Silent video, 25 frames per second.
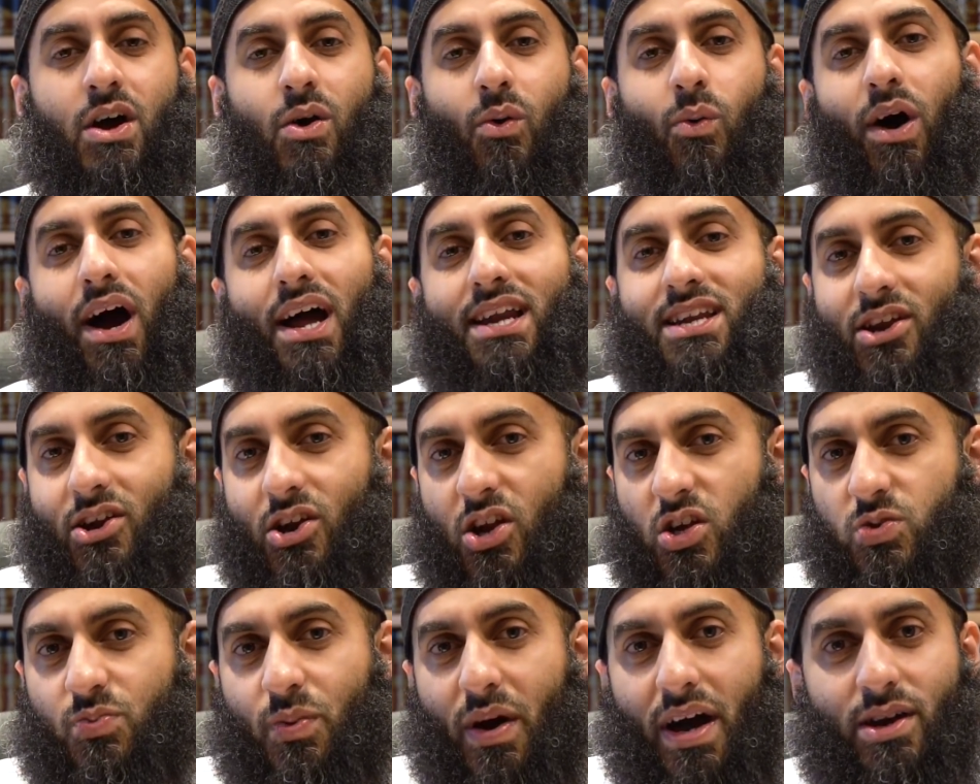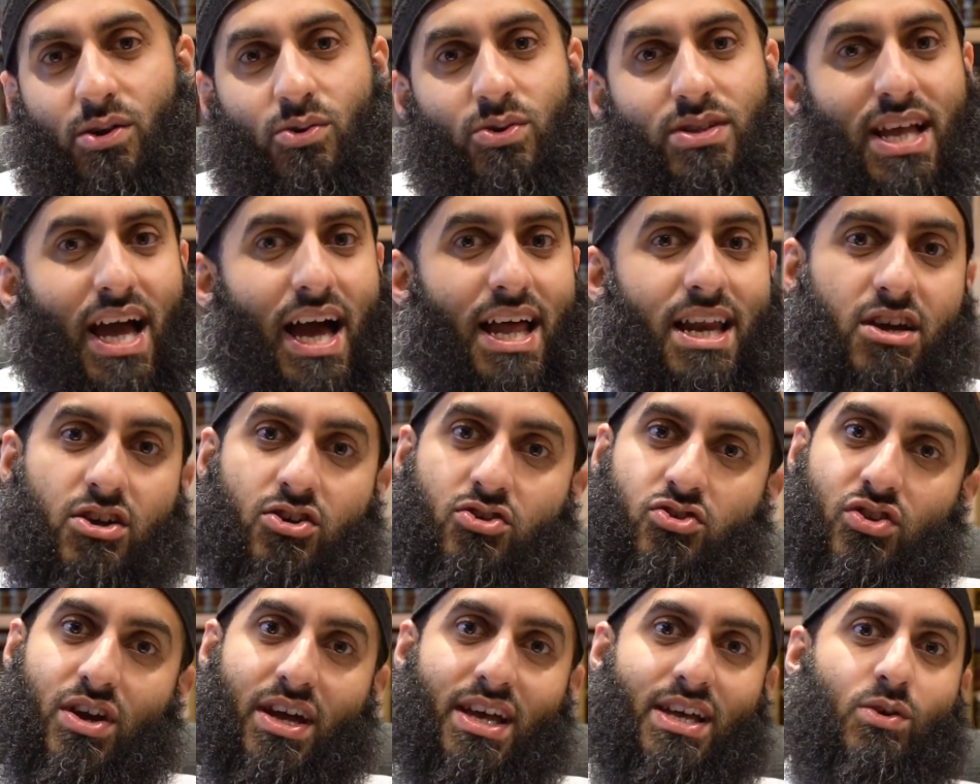why did Allah subhanahu wa ta'ala
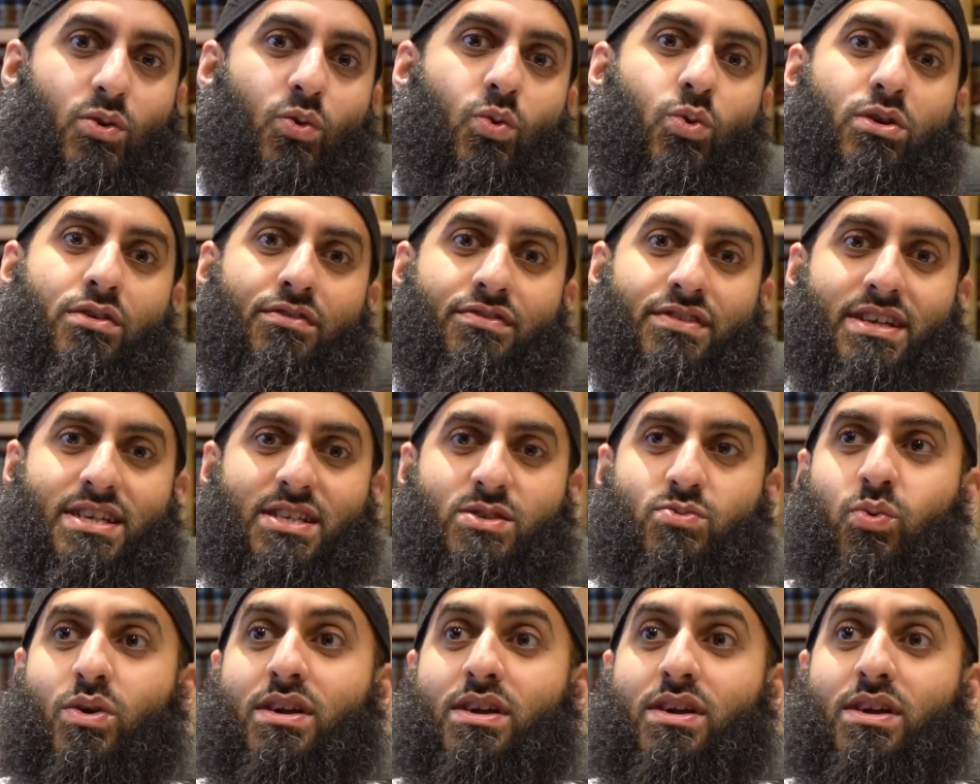create all of this?